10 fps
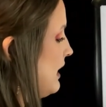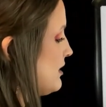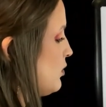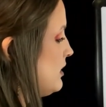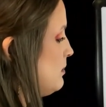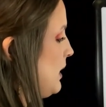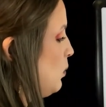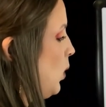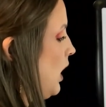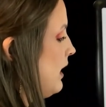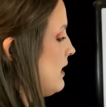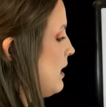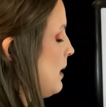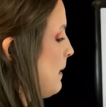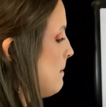That's going to be
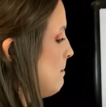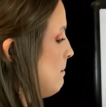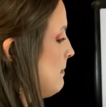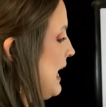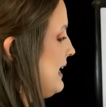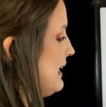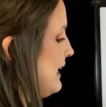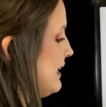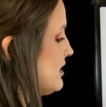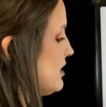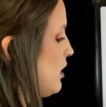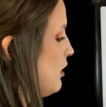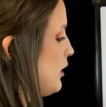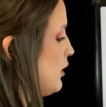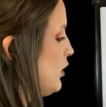1 minus
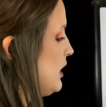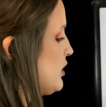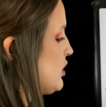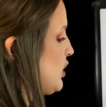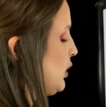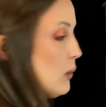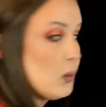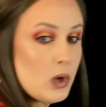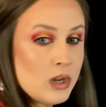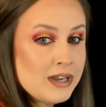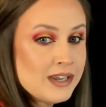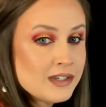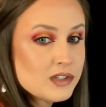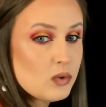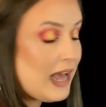32.
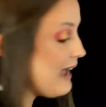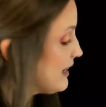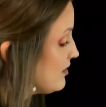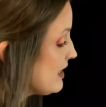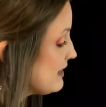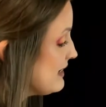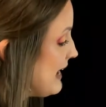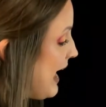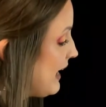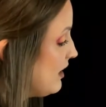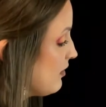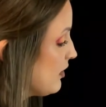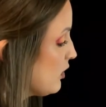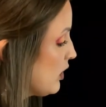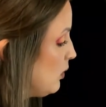So that gives us negative
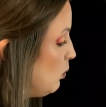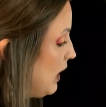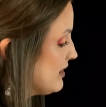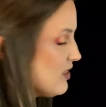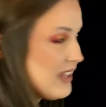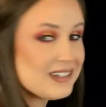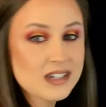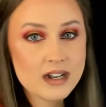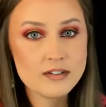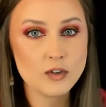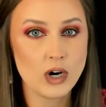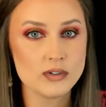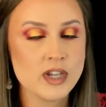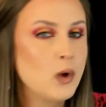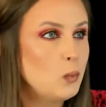31. So that's kind of
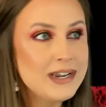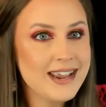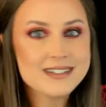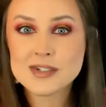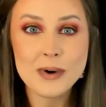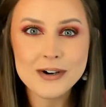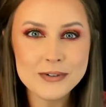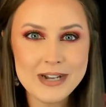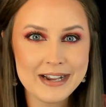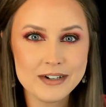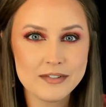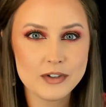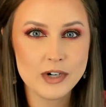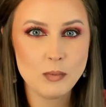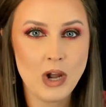gross. We can't square negative
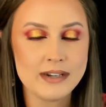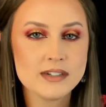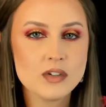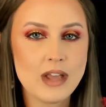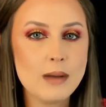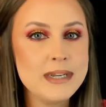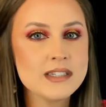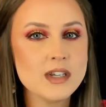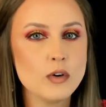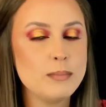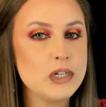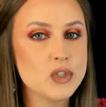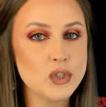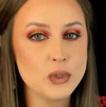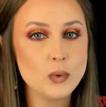31. So that means there would be
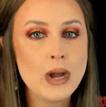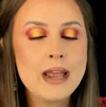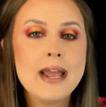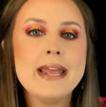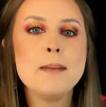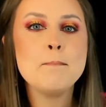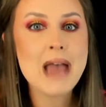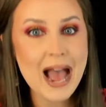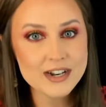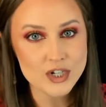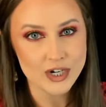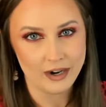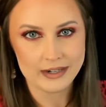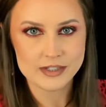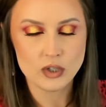two
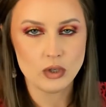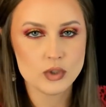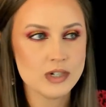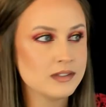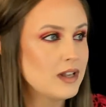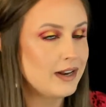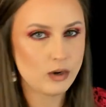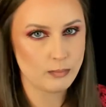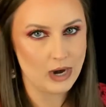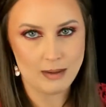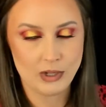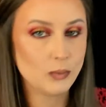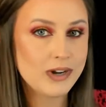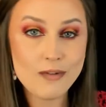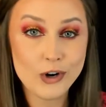imaginary solutions and your
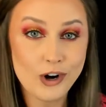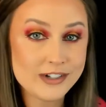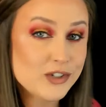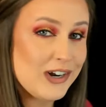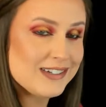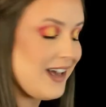parabola would never cross your